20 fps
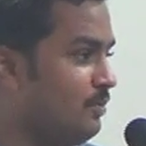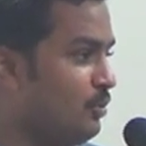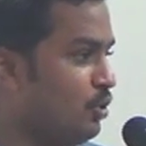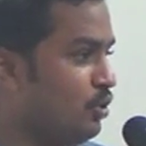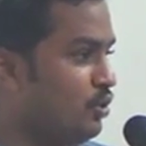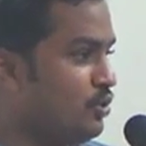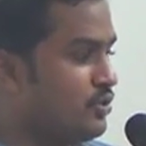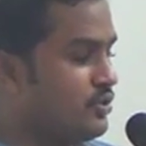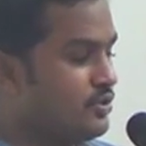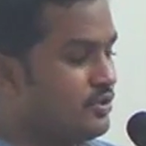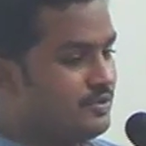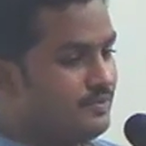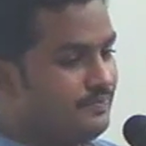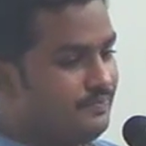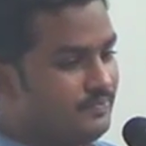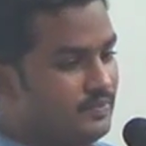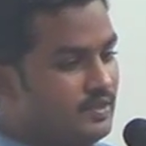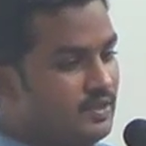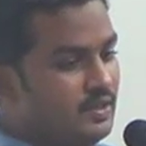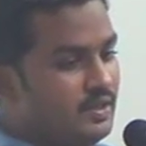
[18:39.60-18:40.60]

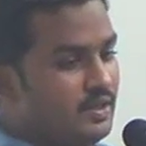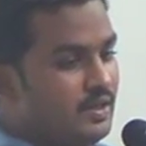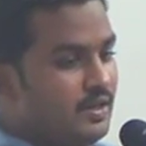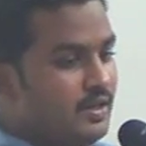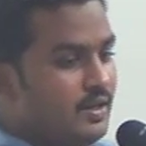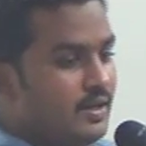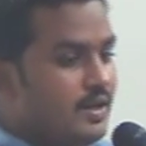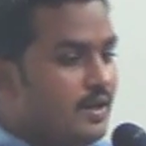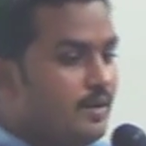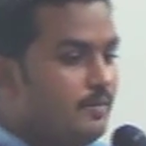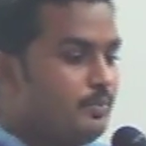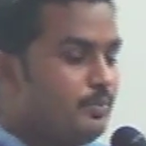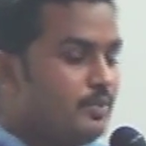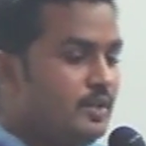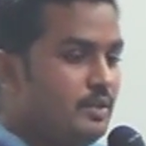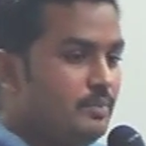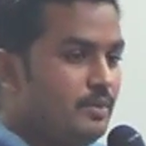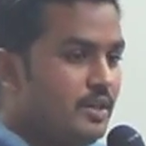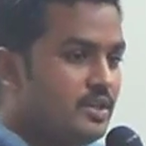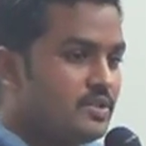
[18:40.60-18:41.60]
Suppose
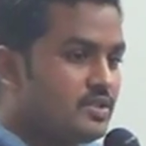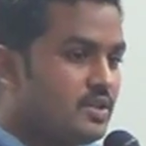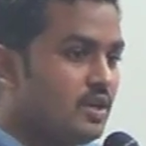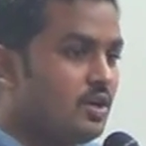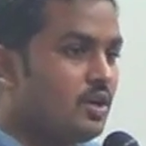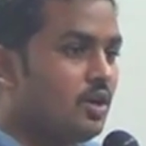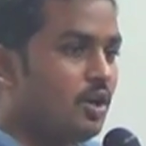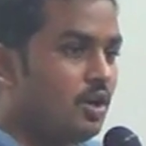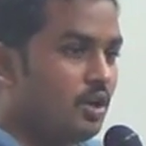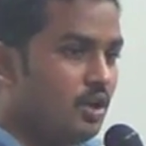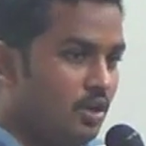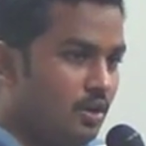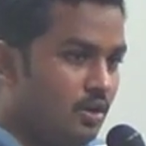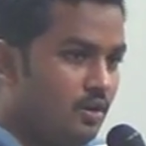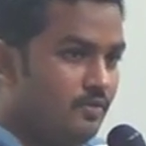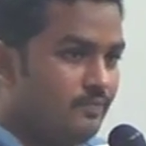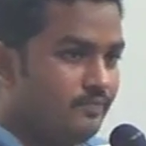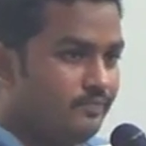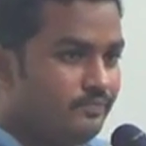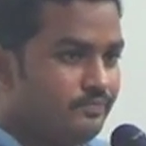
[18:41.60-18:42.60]
company makes a
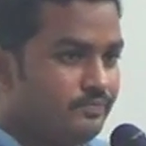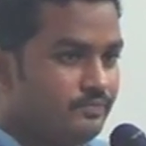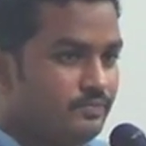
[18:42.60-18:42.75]
call